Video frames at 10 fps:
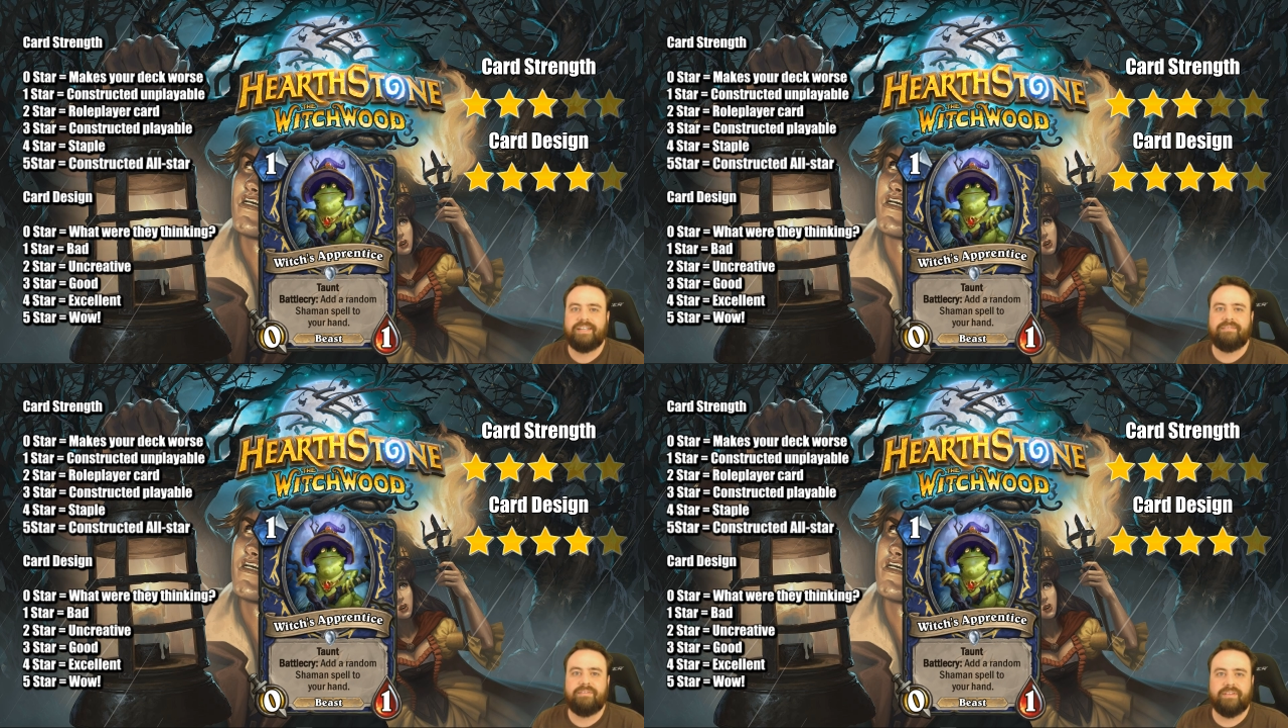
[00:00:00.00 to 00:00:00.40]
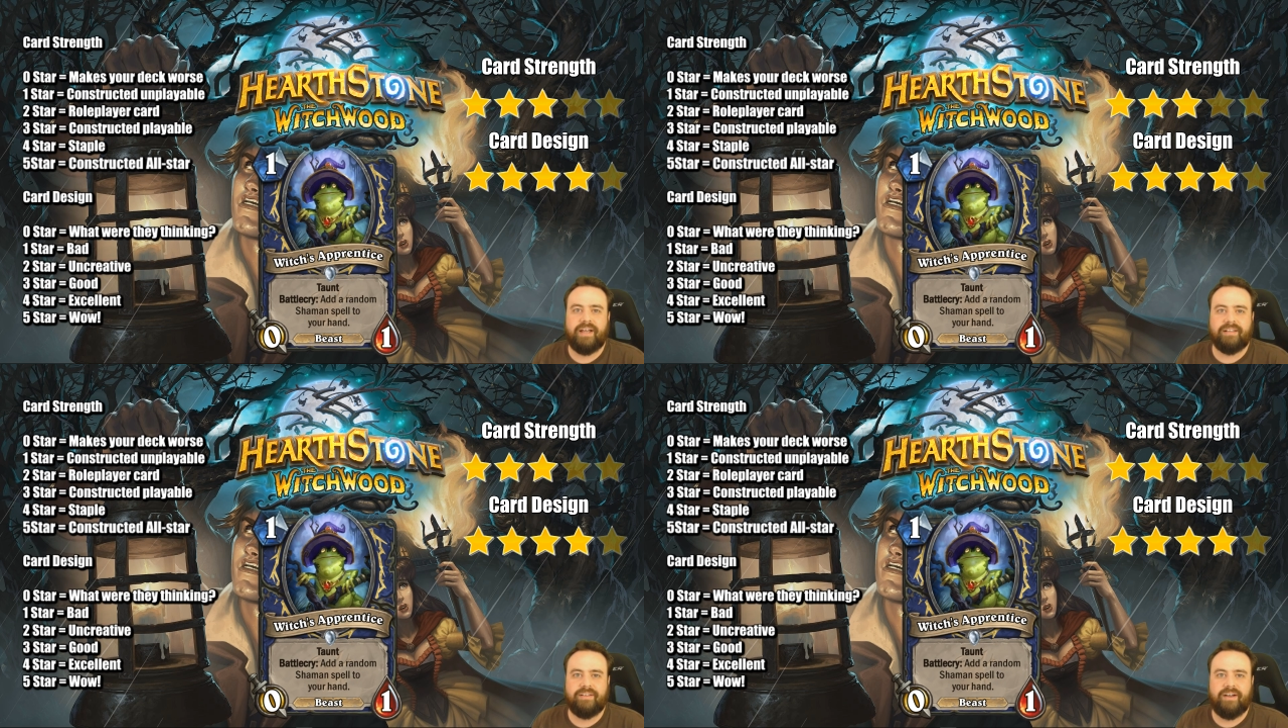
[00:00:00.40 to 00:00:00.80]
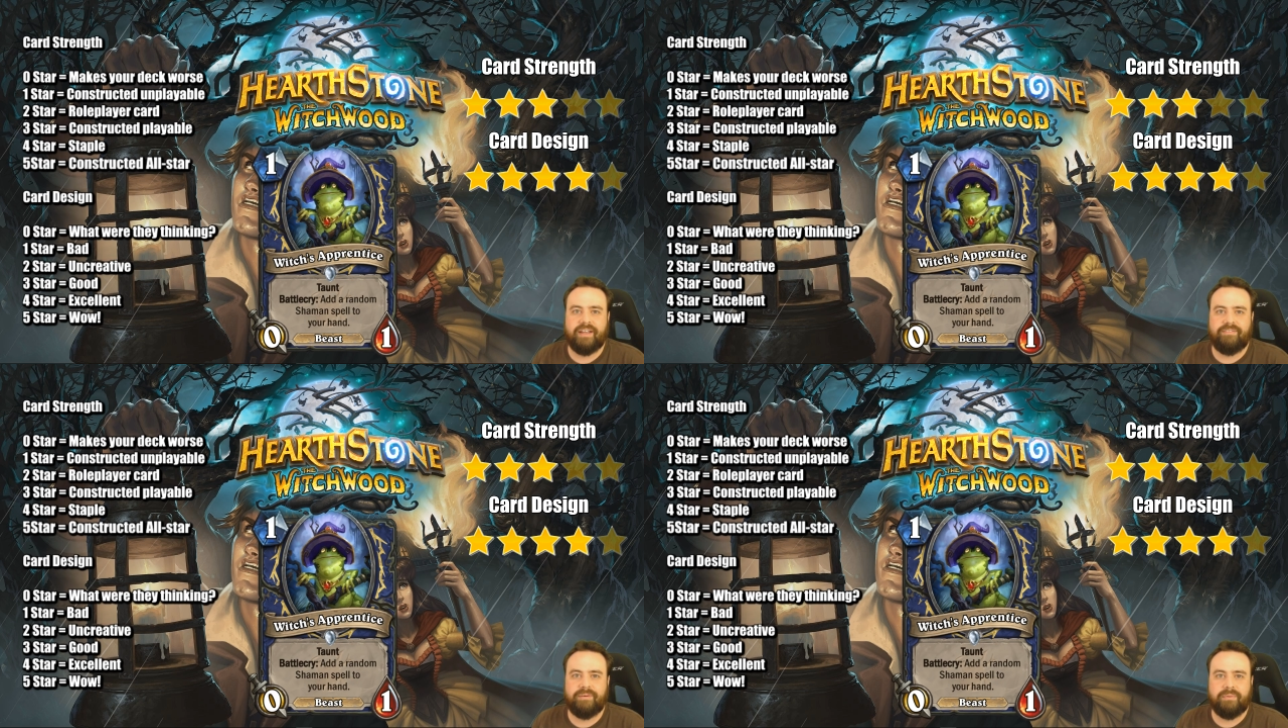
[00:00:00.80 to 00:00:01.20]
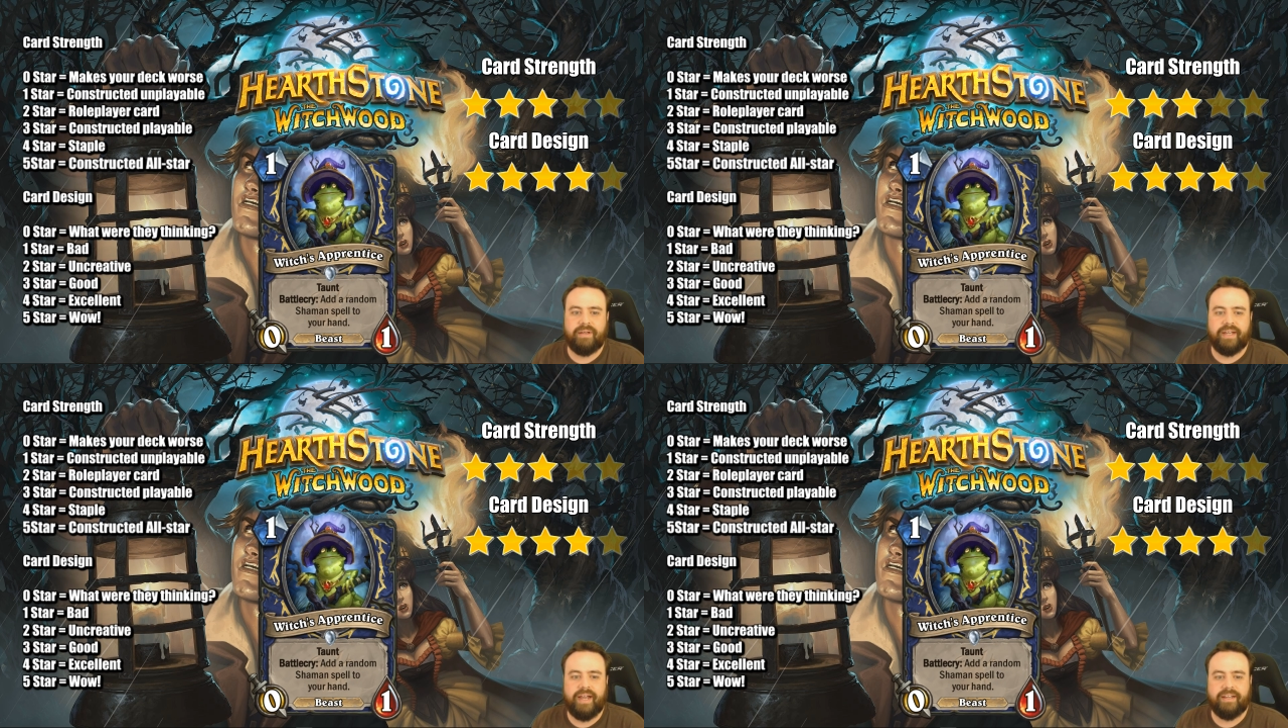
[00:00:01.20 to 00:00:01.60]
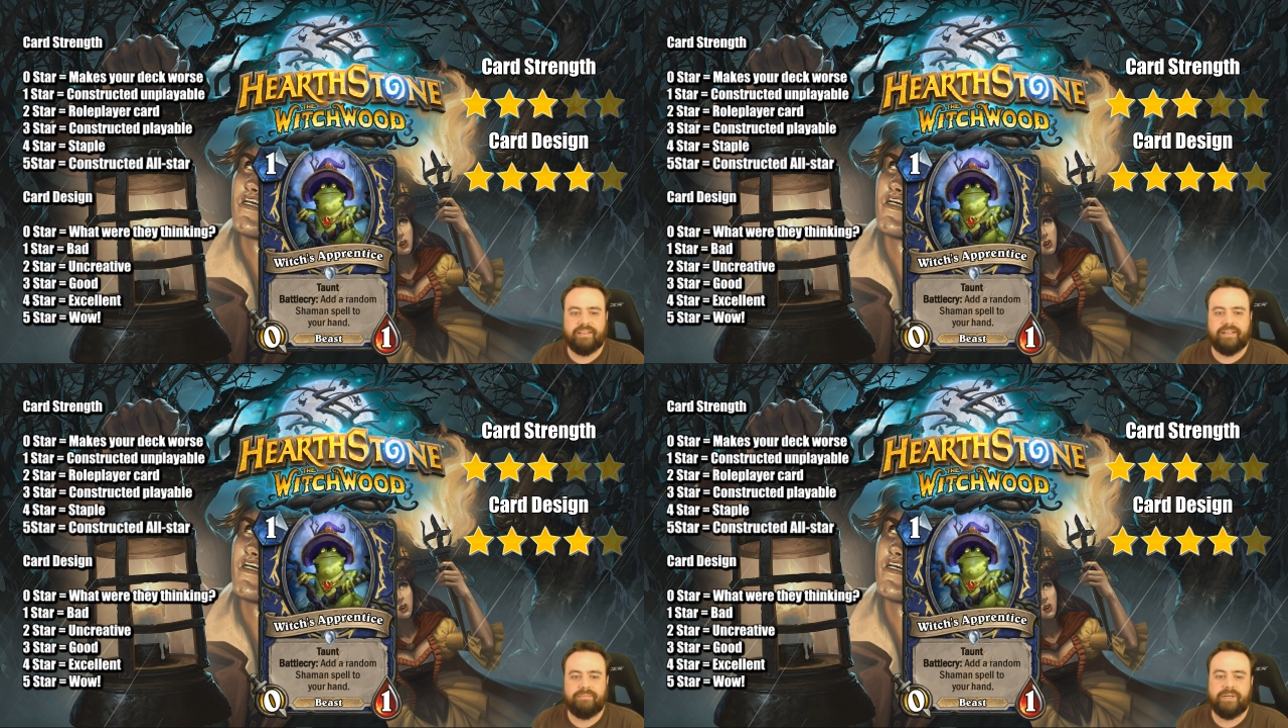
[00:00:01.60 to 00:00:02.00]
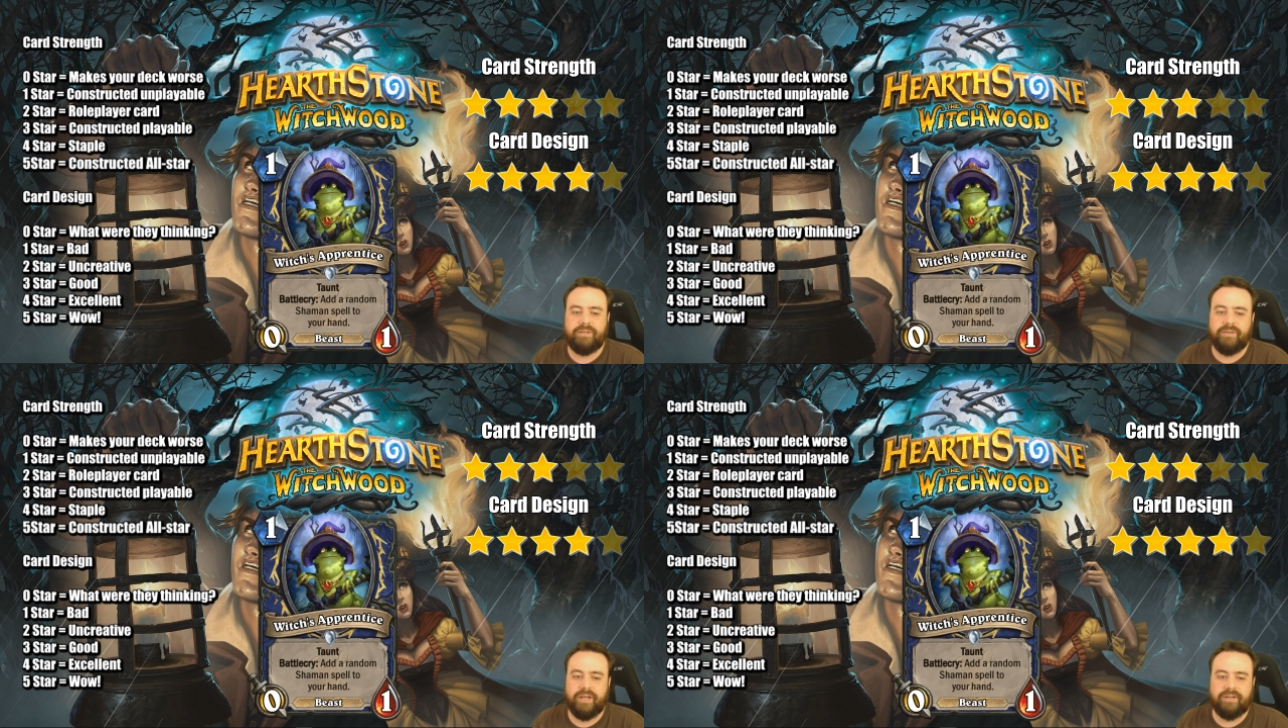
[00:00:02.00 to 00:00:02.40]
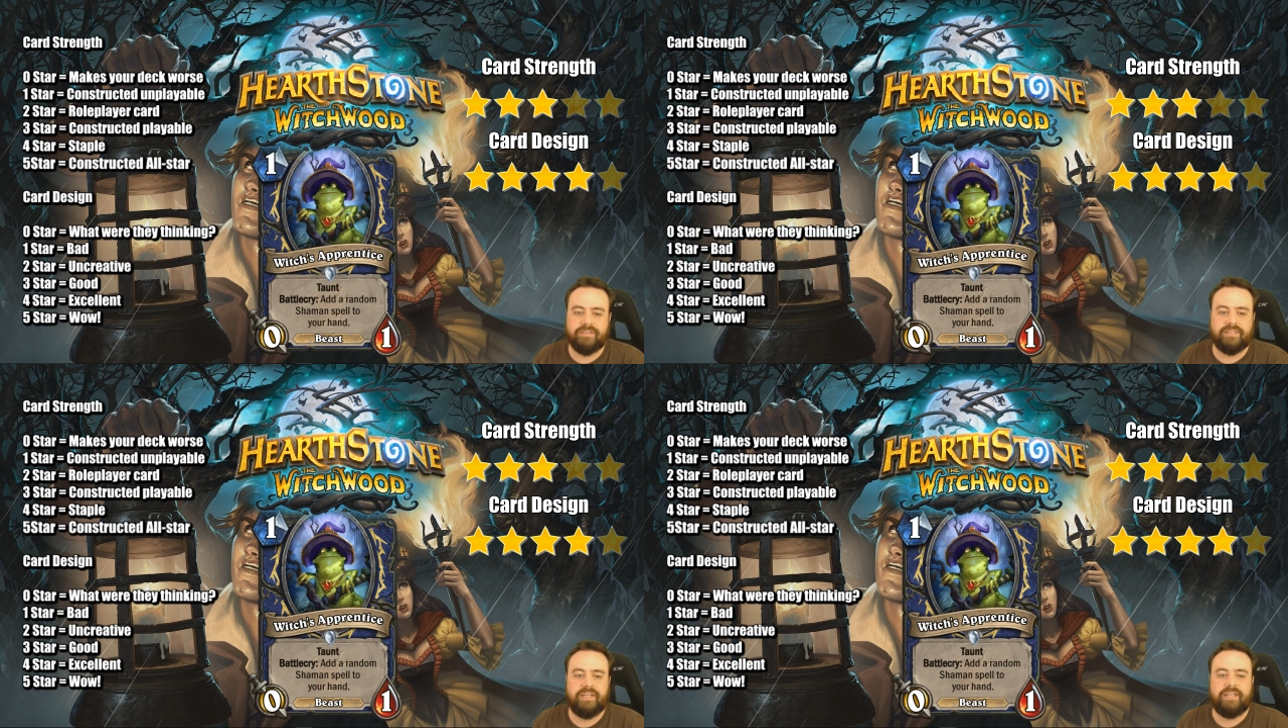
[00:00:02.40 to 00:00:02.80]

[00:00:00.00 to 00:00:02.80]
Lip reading: for that long if you're playing Hagatha, but who knows?